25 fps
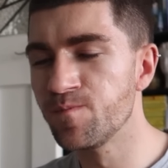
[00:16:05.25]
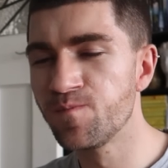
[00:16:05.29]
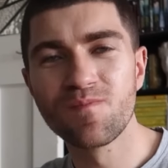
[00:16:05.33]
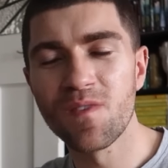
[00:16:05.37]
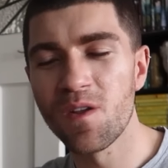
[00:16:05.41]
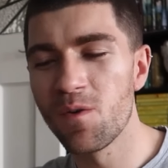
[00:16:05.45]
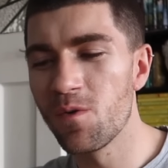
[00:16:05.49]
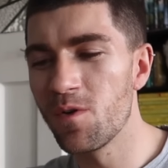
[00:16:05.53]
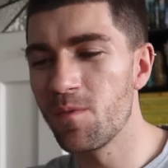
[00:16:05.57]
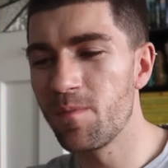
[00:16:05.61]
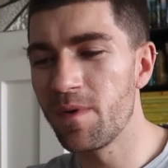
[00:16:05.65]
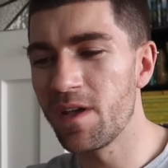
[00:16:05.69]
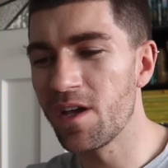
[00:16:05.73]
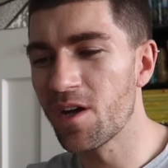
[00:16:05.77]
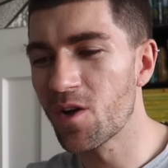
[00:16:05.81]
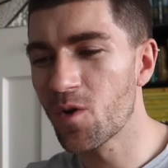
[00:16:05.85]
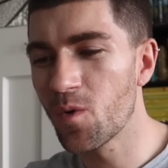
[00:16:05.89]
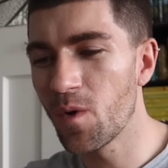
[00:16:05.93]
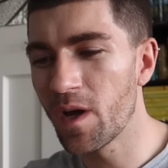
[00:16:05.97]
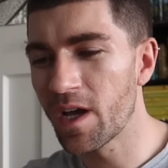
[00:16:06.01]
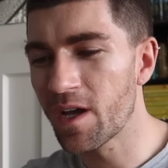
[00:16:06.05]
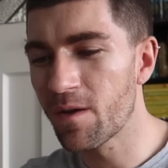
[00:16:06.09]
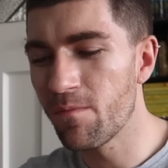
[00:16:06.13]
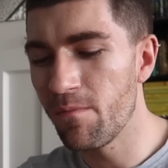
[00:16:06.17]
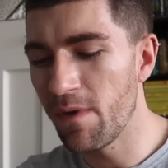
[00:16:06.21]
It would be a
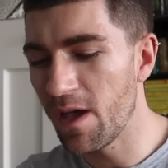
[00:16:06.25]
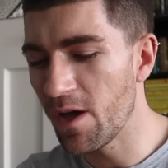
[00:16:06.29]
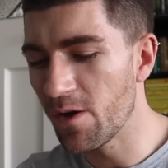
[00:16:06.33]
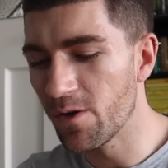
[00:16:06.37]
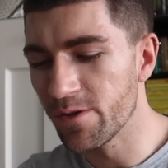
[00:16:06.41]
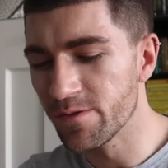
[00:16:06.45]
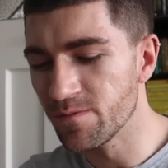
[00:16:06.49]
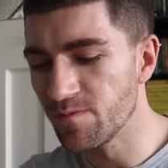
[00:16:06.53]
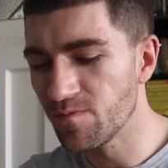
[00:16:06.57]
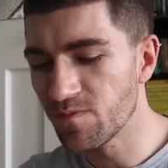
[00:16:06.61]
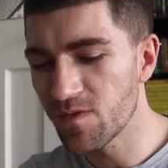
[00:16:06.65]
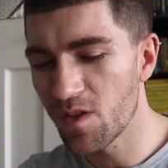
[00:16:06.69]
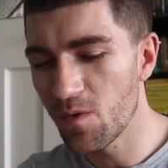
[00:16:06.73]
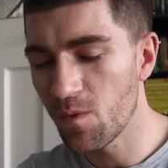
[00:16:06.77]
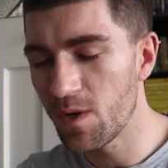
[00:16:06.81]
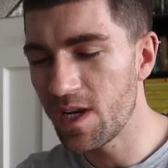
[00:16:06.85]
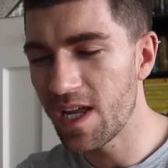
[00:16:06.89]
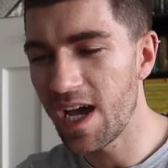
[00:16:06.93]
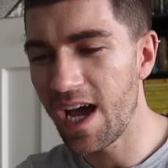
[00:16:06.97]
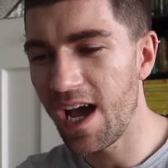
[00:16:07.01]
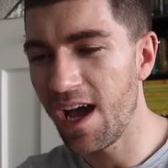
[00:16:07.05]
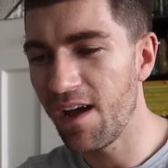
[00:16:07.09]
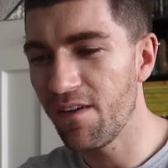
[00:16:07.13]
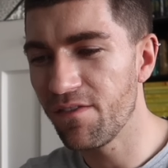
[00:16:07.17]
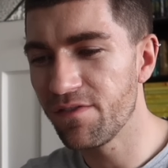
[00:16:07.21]
quick meal that we'd
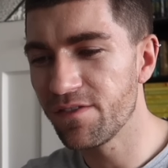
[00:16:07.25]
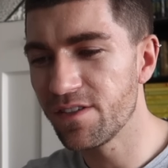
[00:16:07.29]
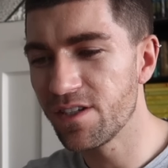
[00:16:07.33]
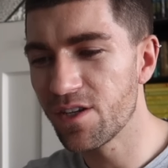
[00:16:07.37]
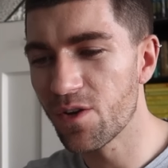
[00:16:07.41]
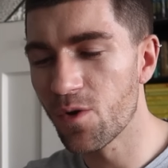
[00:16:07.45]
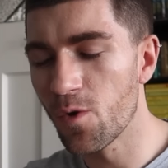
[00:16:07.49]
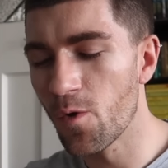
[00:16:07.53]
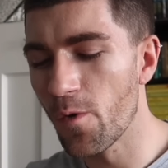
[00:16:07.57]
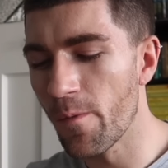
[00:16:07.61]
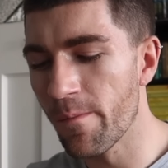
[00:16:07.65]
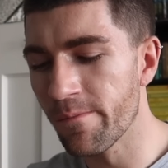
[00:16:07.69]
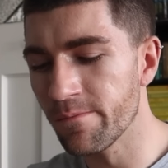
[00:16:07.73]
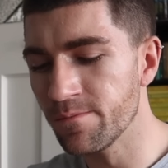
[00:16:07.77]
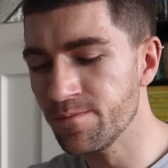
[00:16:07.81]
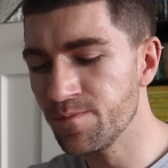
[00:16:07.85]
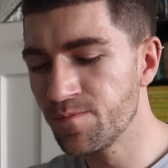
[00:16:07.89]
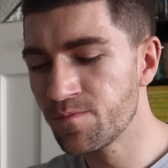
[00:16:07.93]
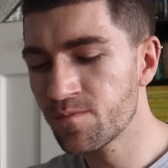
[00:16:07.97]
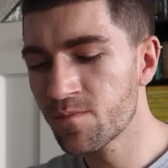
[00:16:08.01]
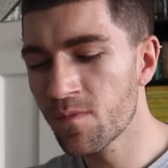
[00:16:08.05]
have at home.